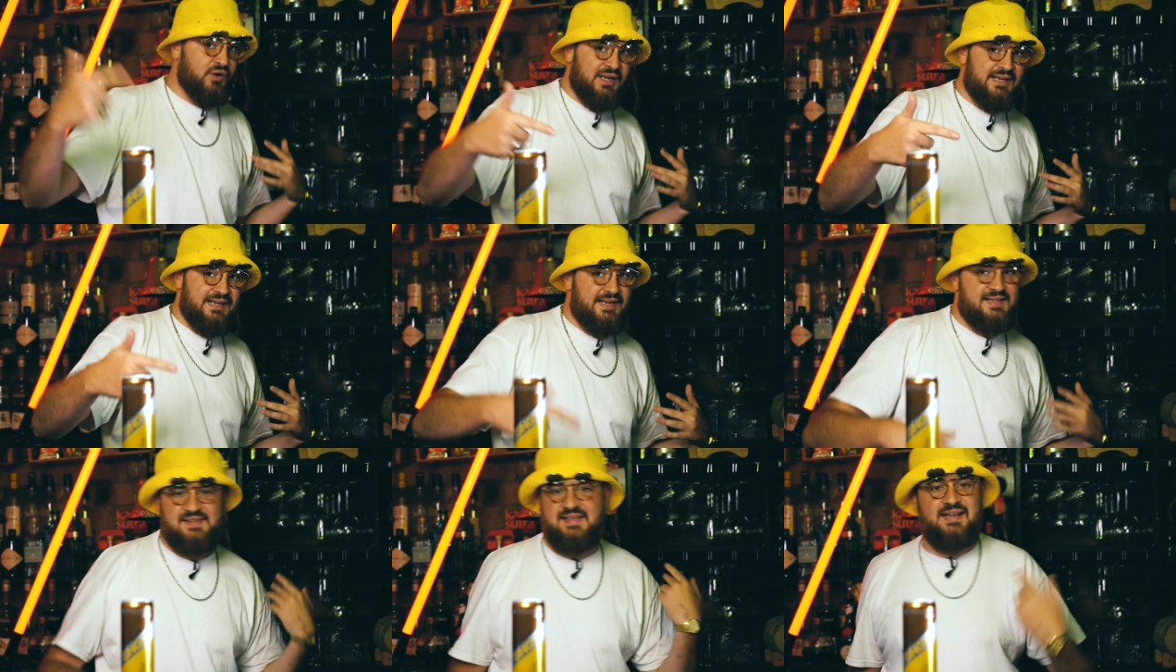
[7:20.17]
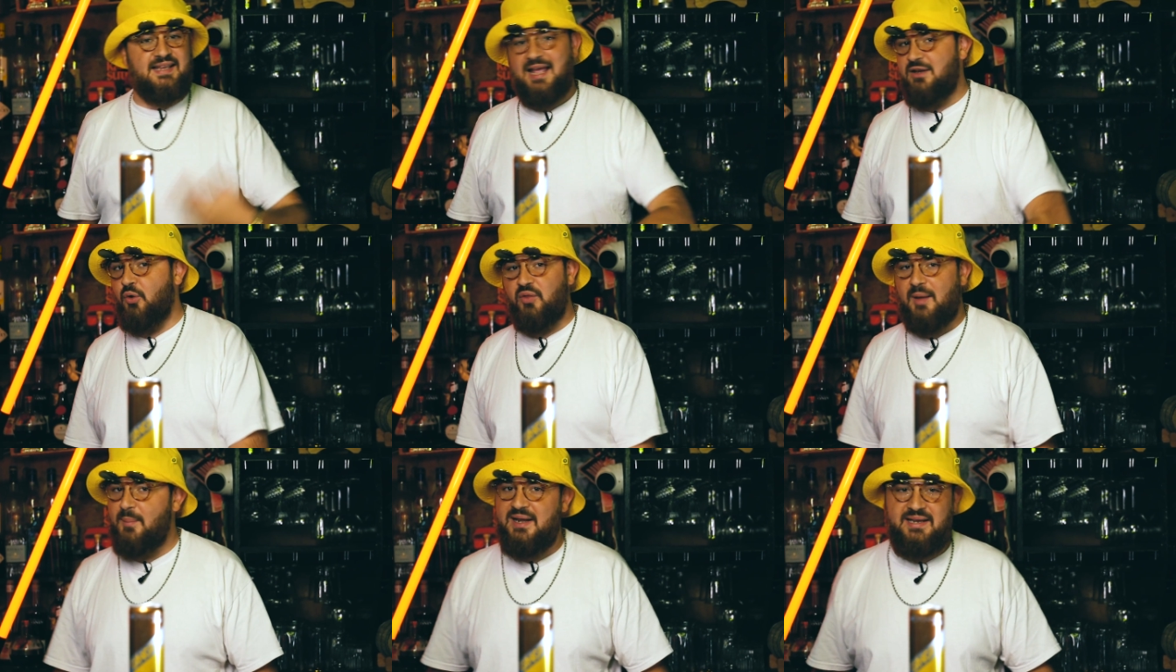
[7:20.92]
Really easy, again, not
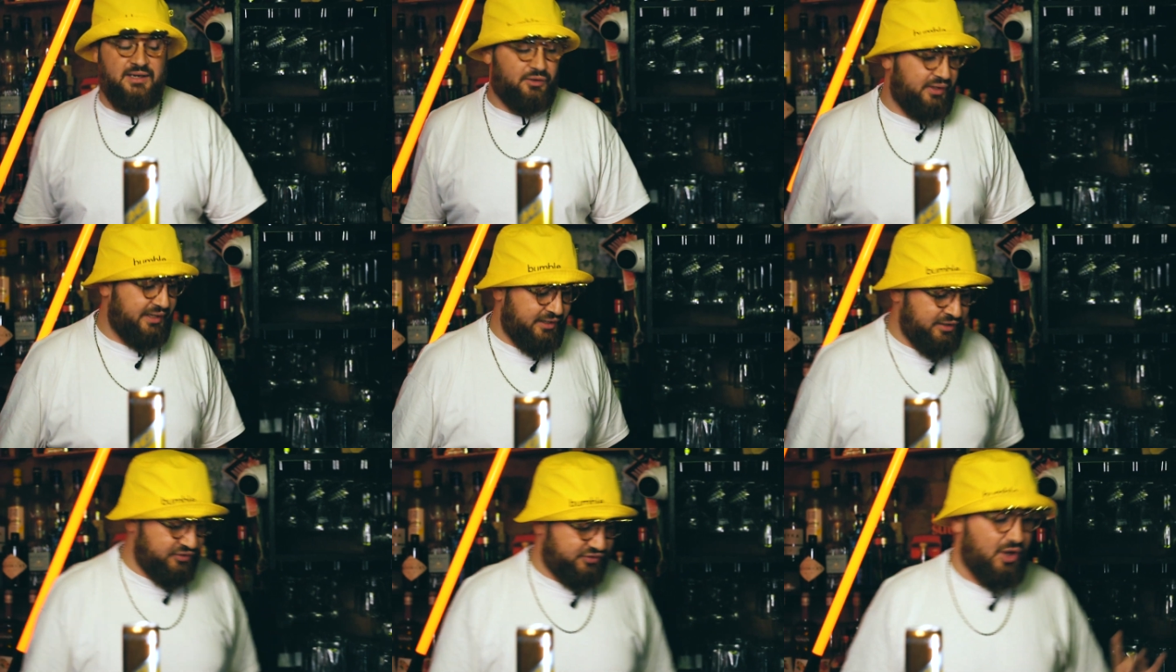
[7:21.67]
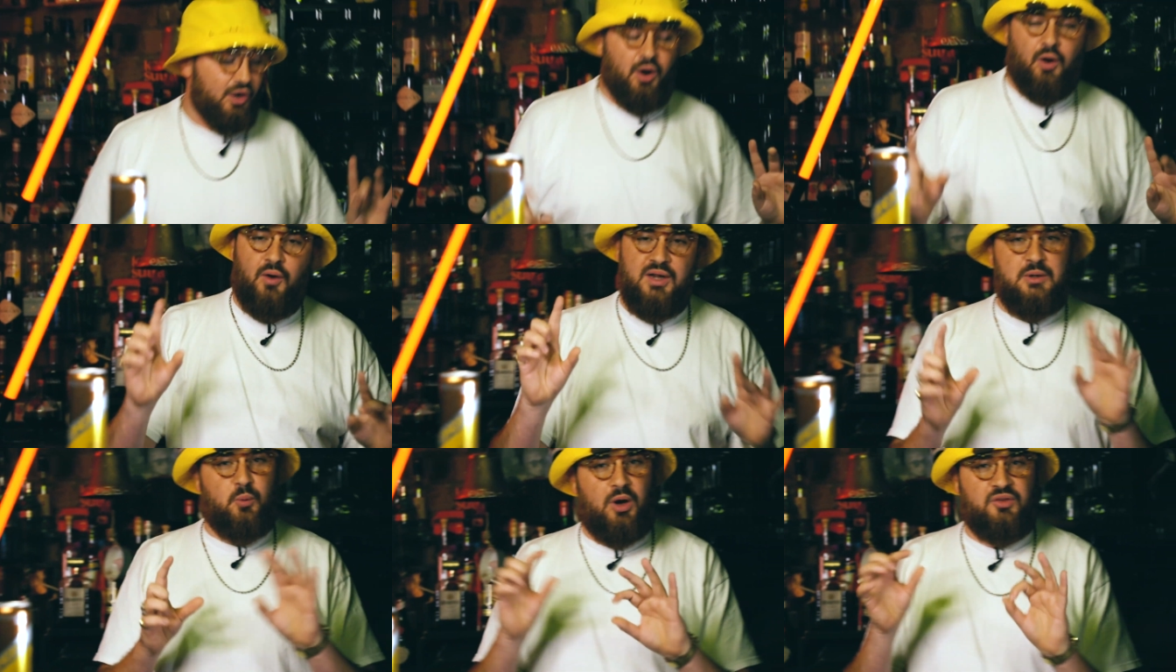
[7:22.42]
that many ingredients. Only
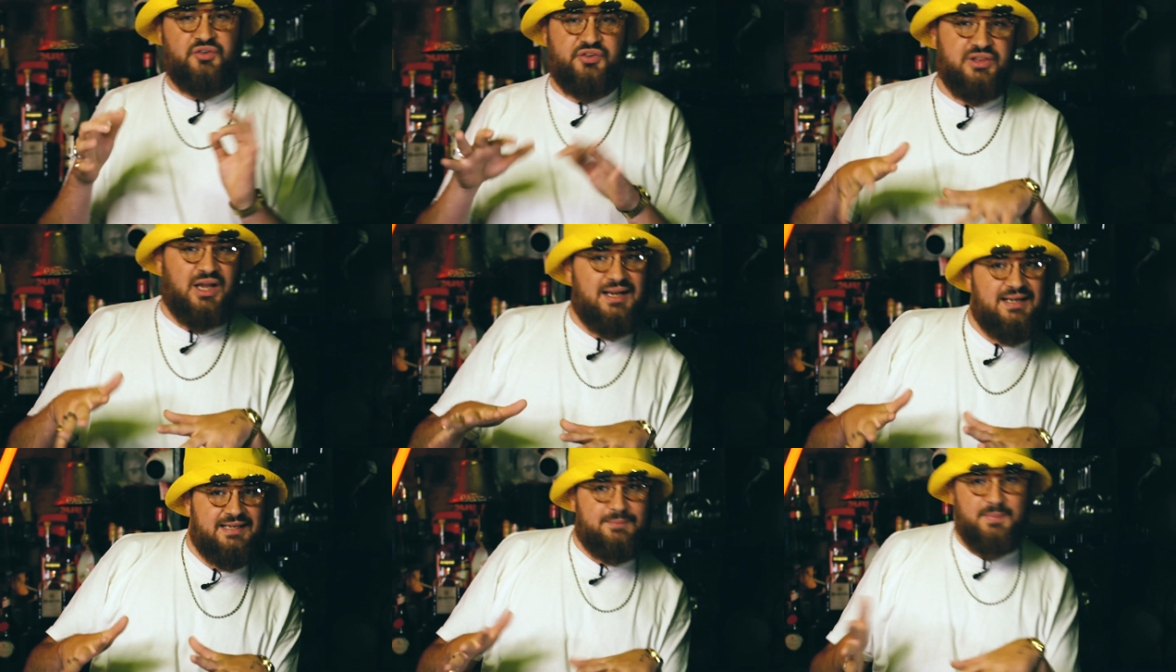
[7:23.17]
one slightly